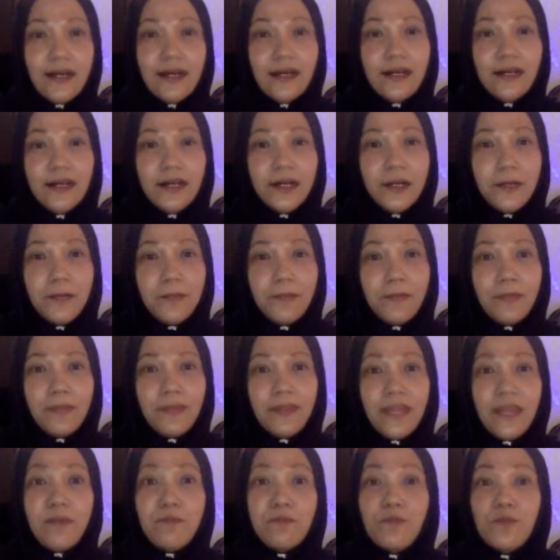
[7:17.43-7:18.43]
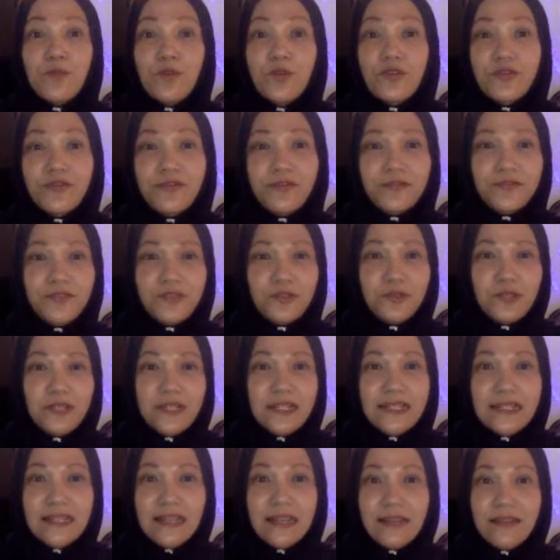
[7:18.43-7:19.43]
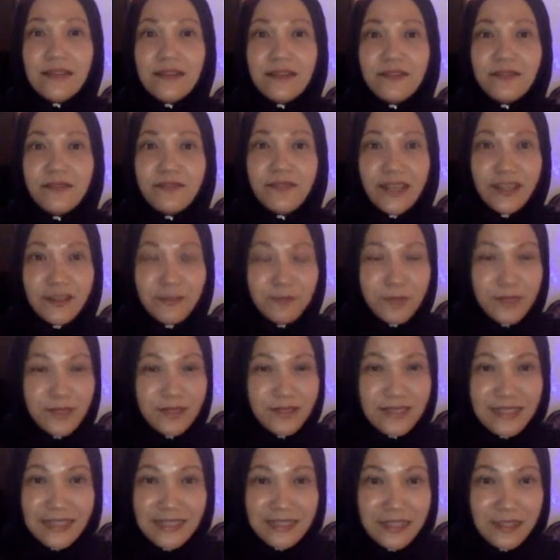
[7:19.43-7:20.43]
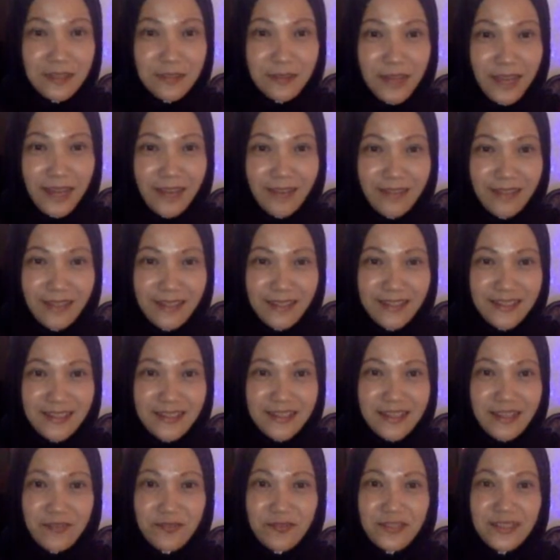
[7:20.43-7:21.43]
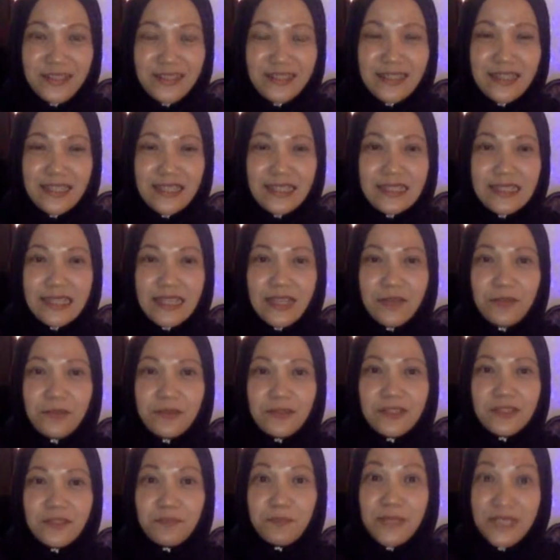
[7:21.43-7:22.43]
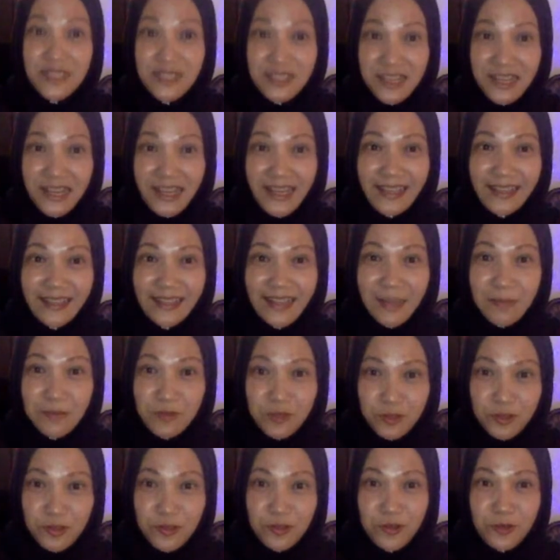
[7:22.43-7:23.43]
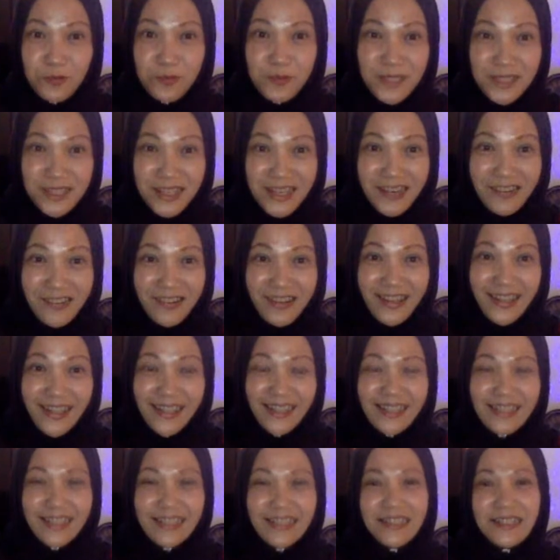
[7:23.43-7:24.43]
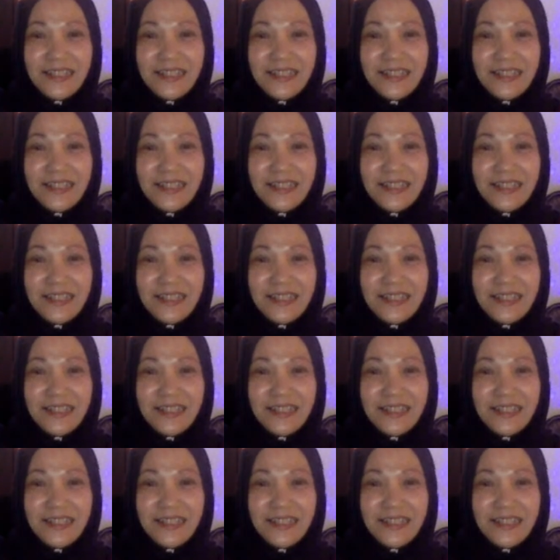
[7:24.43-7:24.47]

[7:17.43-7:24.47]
Um, they moved to another vibrant city then in the 70s. It was PJ. I'm sure you know PJ, right?